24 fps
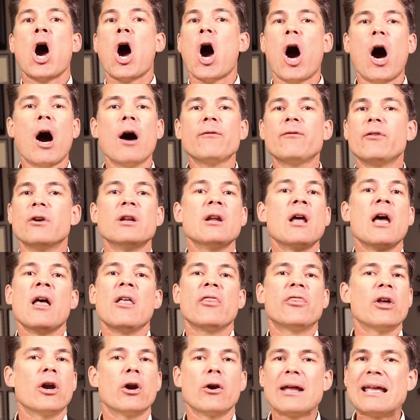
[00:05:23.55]
Often,
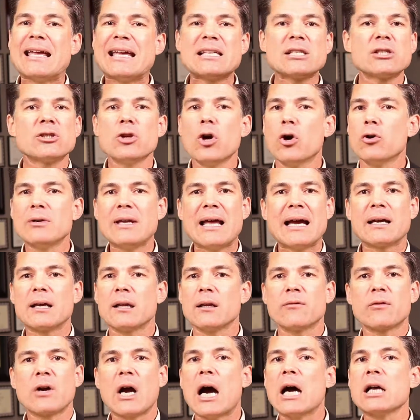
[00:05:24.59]
there is no
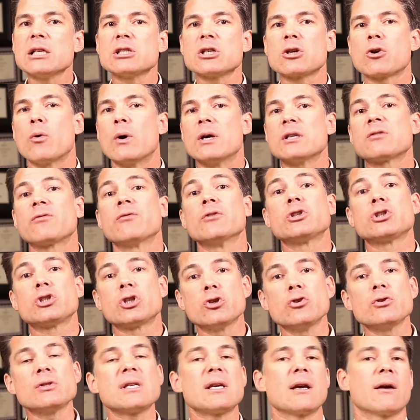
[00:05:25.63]
negative consequence for
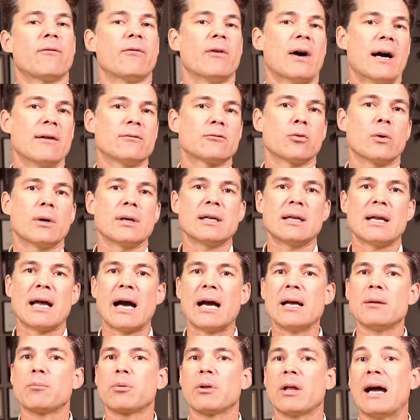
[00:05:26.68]
choosing a
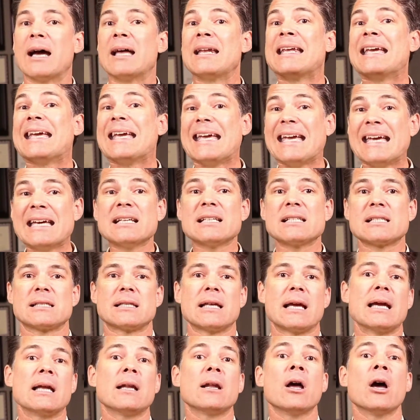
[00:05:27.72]
529 plan in a
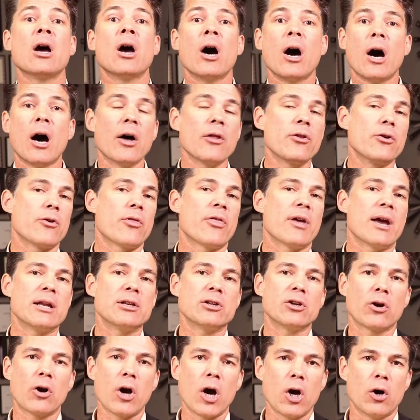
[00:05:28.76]
state other than
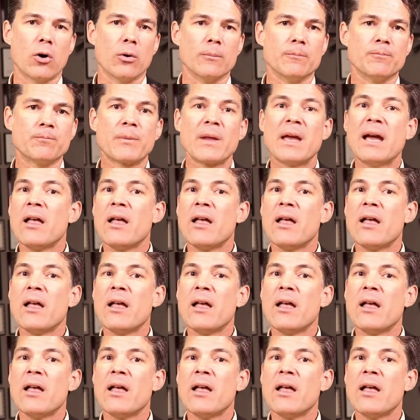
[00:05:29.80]
your own.